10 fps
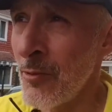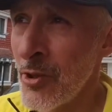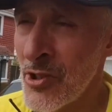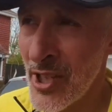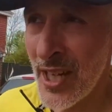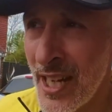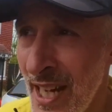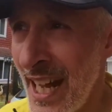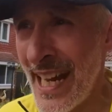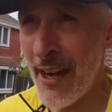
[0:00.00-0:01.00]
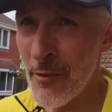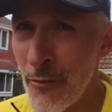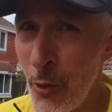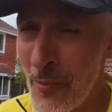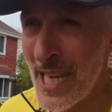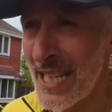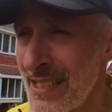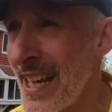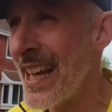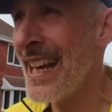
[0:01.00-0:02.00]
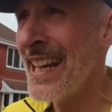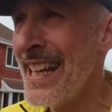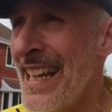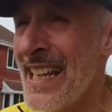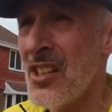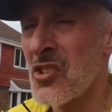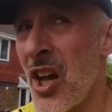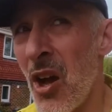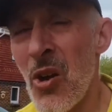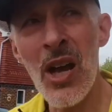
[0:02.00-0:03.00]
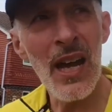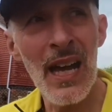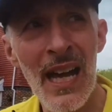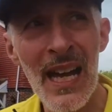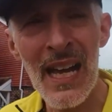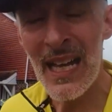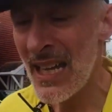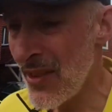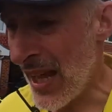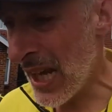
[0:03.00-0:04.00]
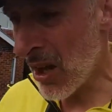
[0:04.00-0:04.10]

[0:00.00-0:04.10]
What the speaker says: It was an hour and 4 minutes. So that